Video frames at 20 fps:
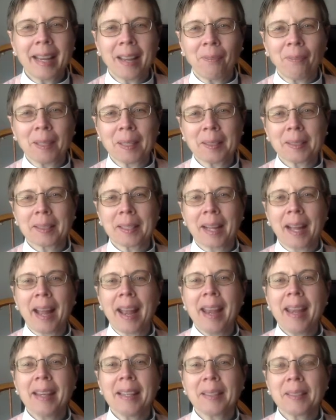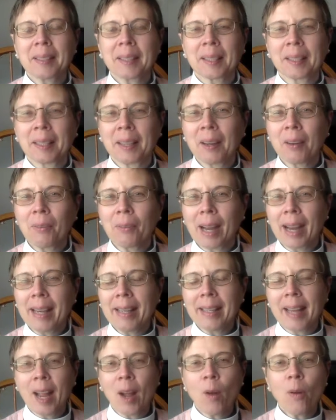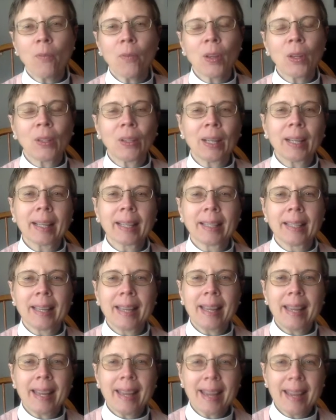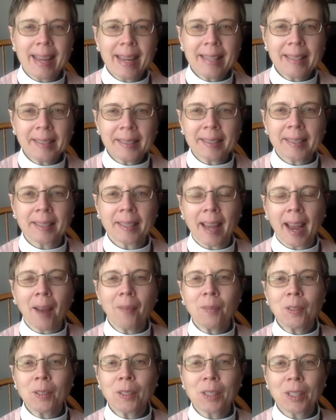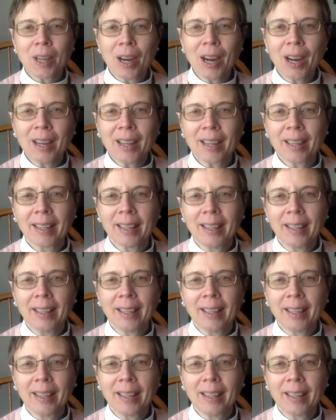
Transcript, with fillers: If the sky is clear right now, if you look in the east after dark,